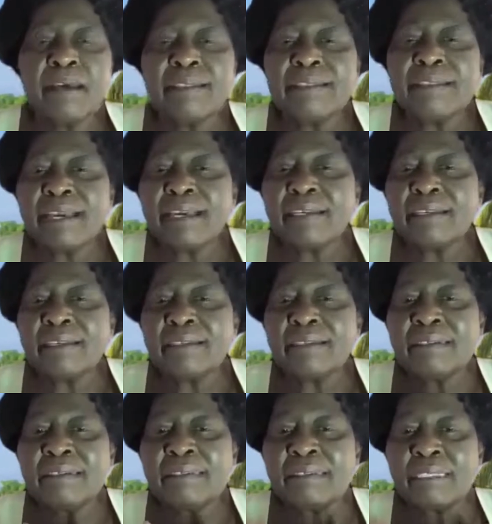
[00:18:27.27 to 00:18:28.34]
they
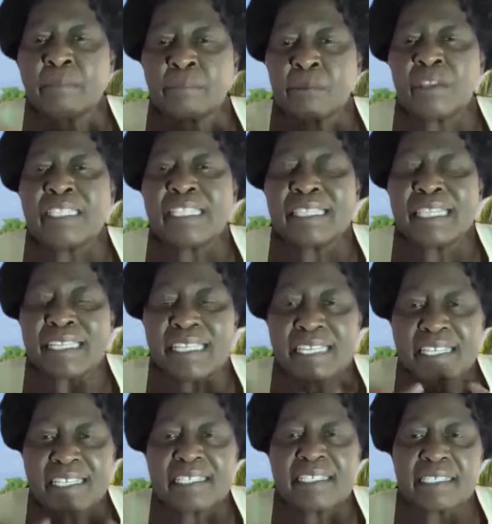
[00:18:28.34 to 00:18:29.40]
reported an
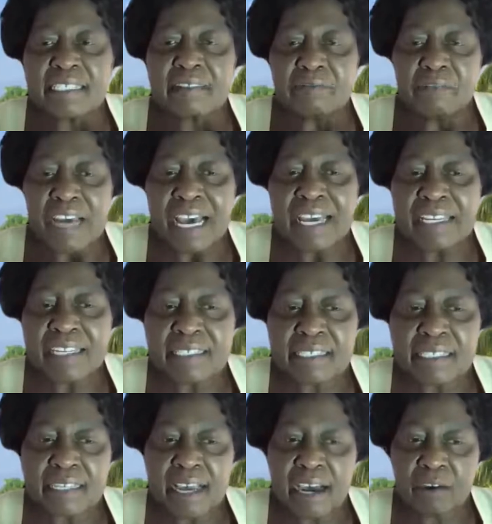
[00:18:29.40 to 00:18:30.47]
increase in
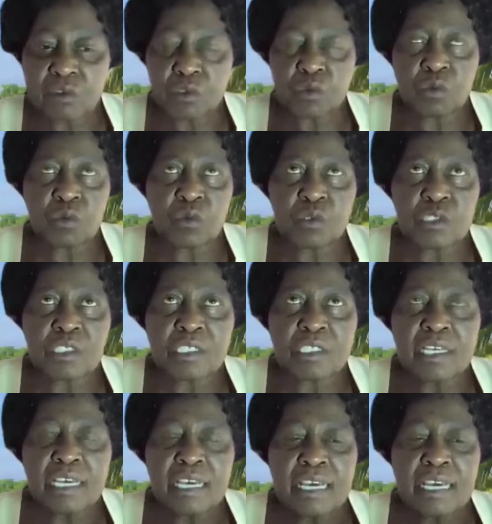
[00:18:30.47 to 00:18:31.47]
violence in households.